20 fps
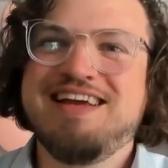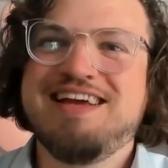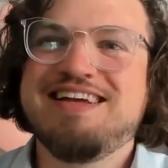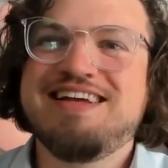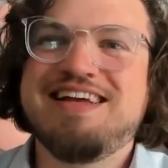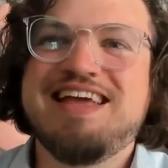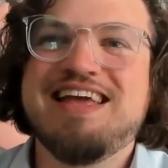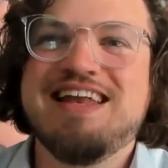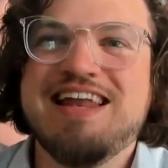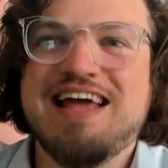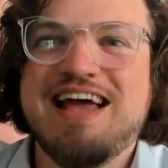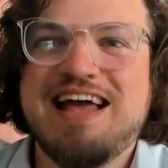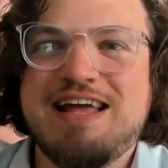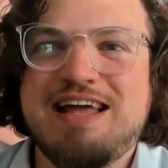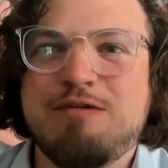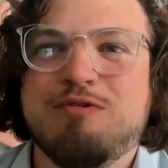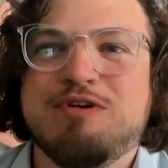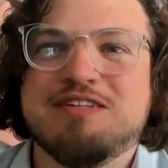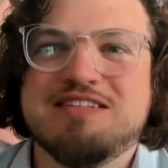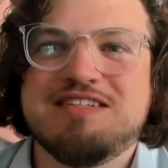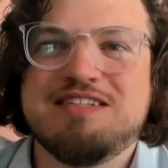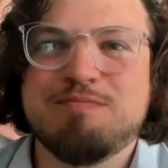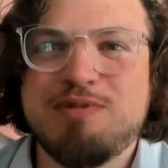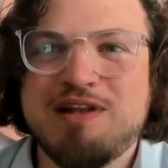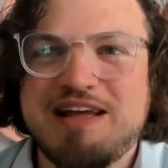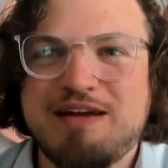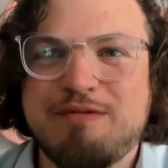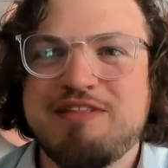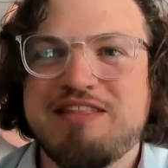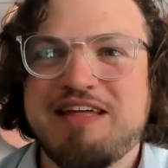kid A wants to
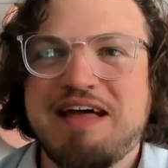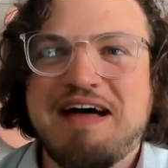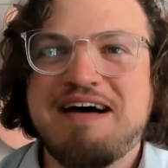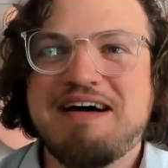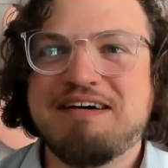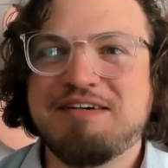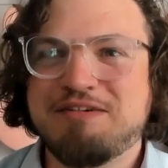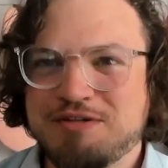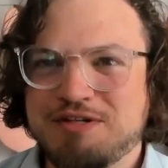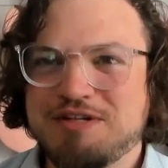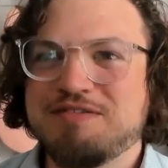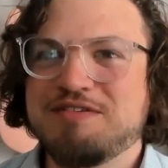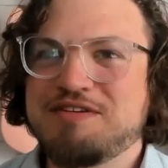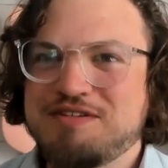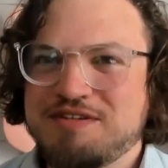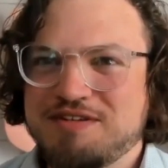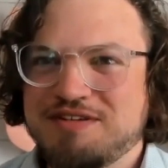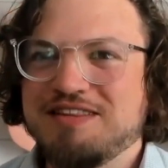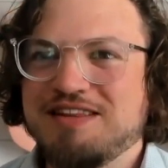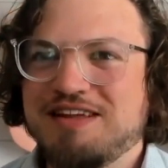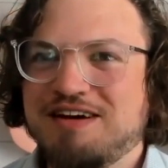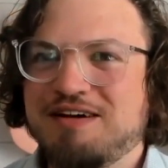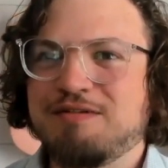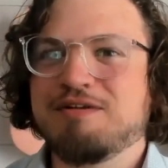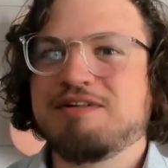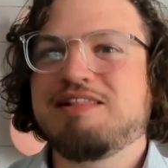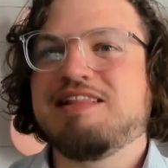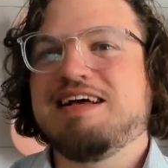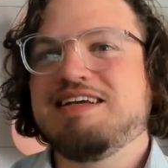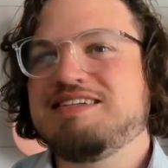play with art, all of a sudden the whole
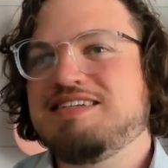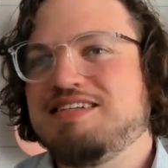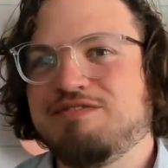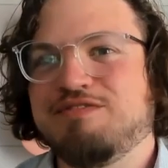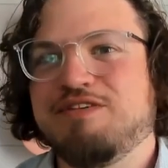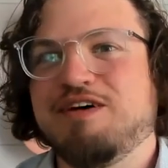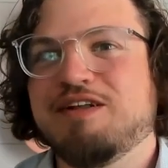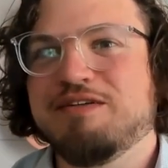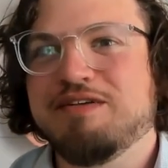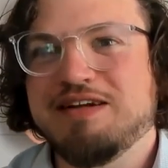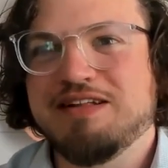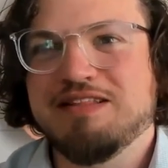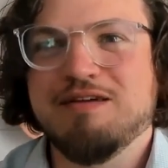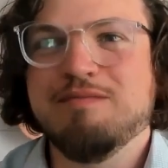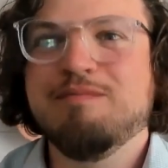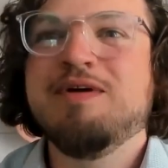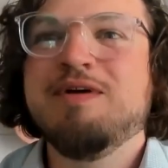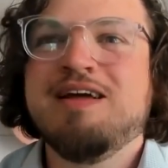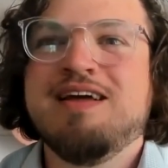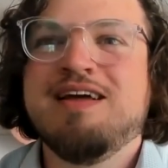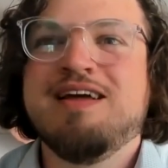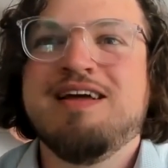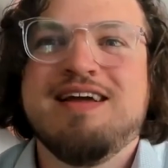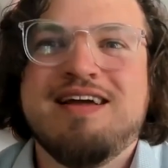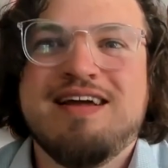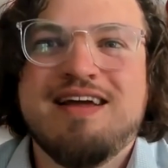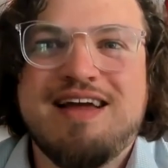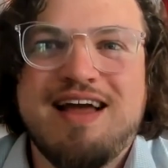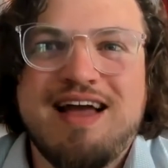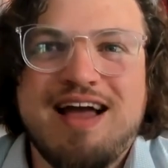class is following
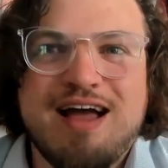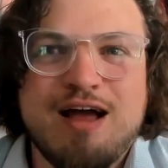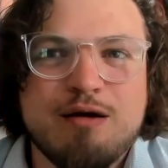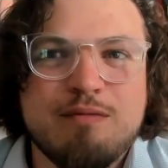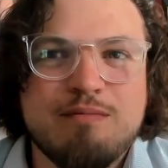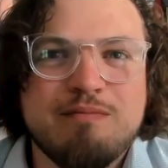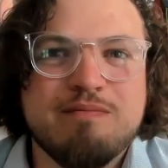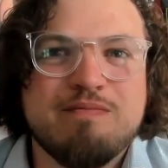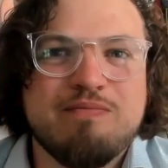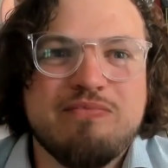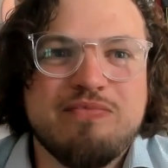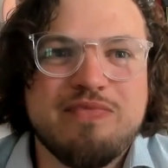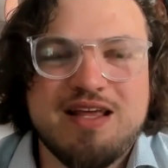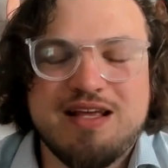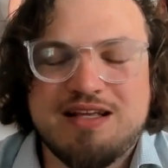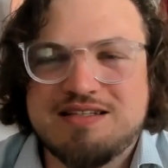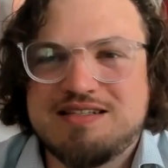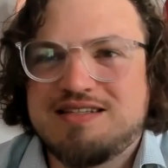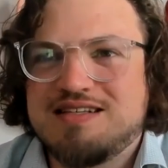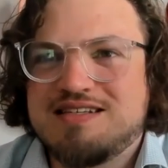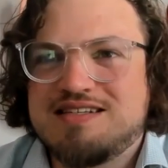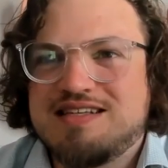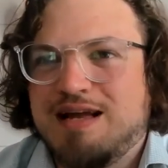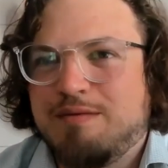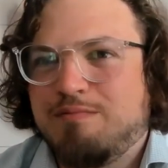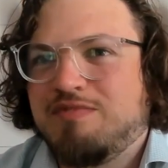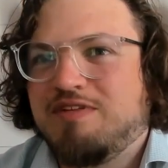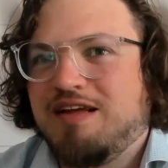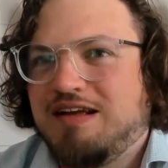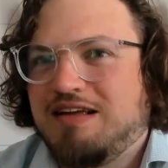them. It's the
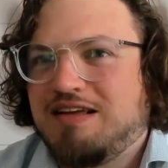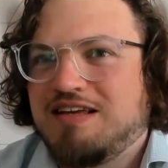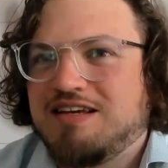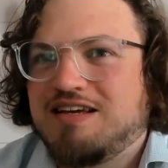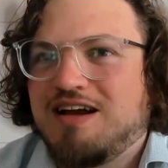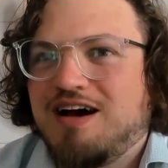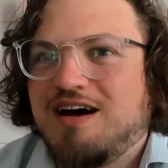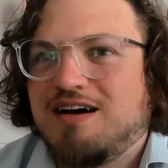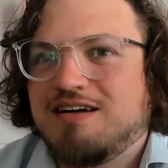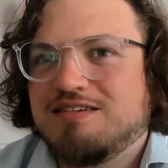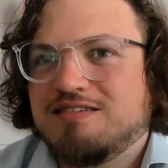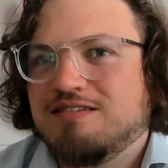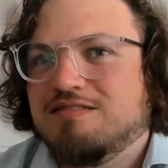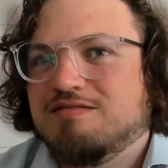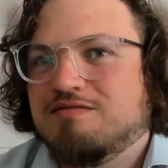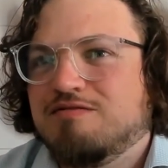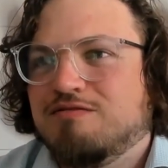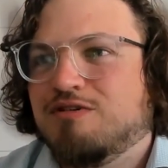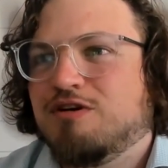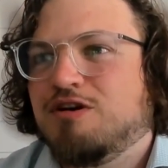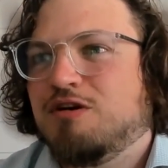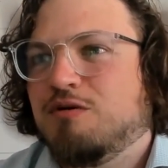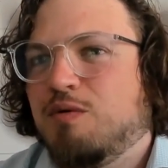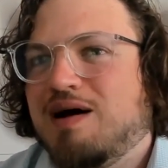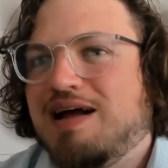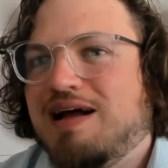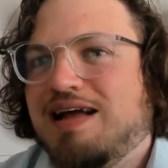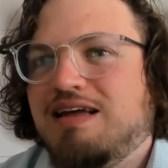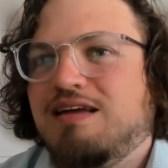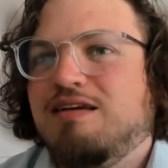same thing. You can't run
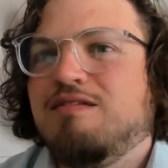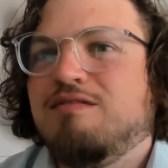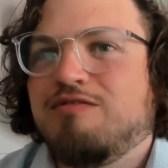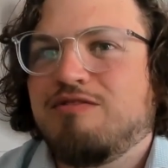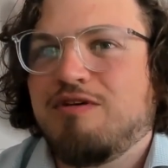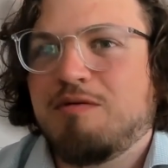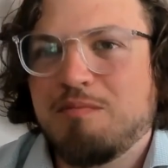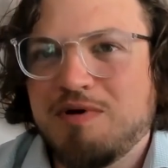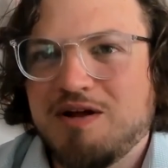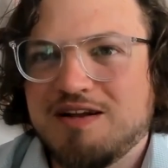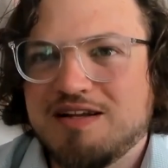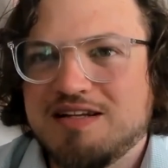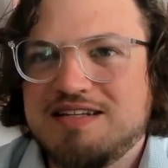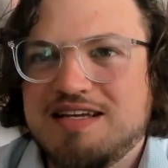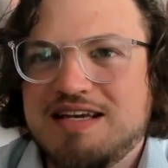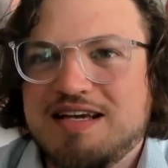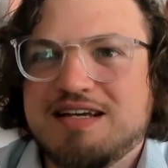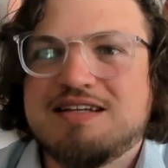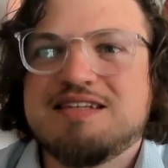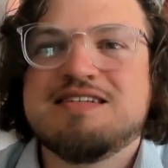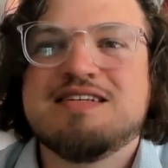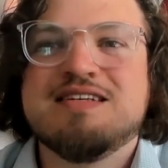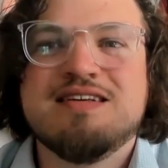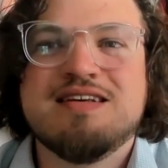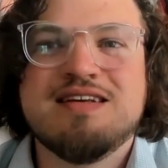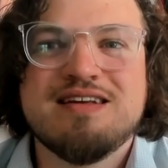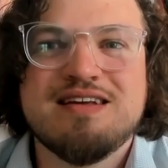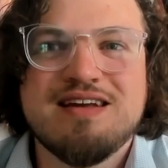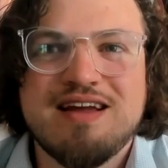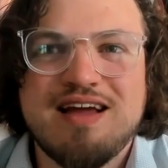away from
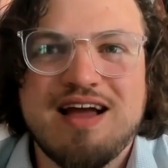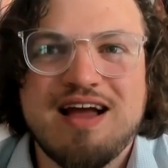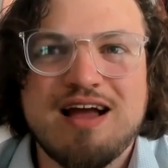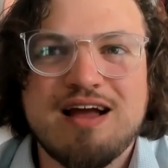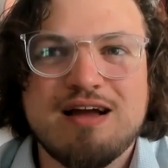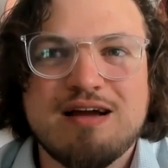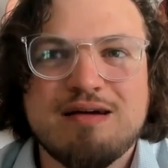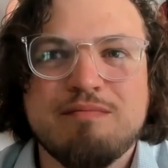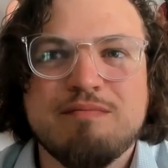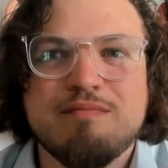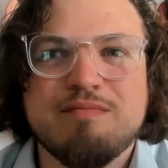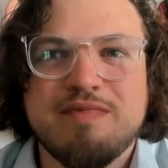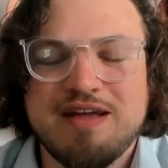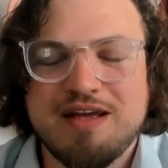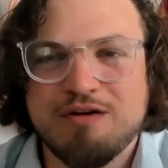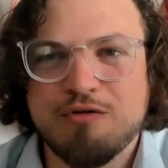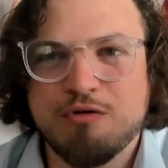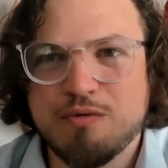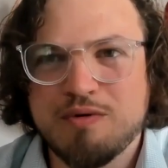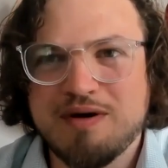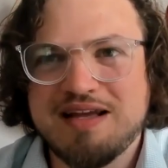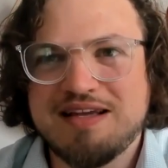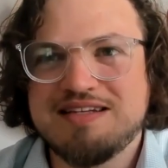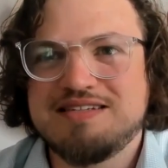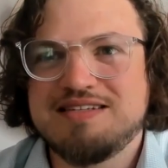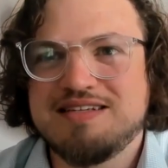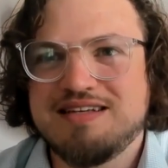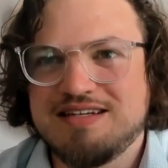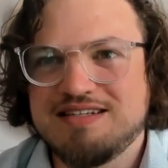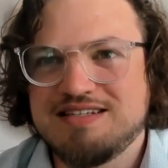politics. It
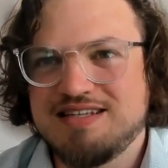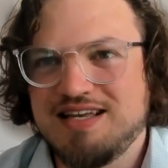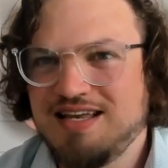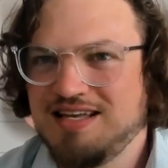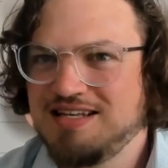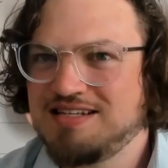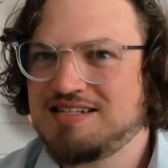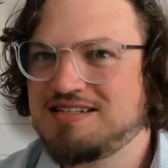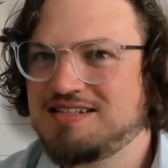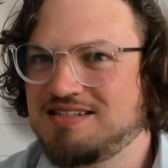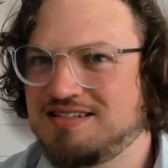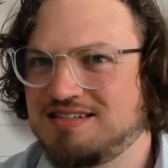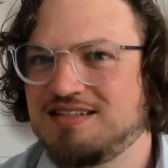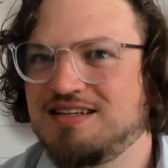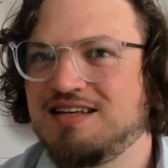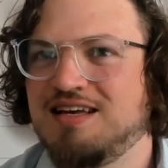always exists.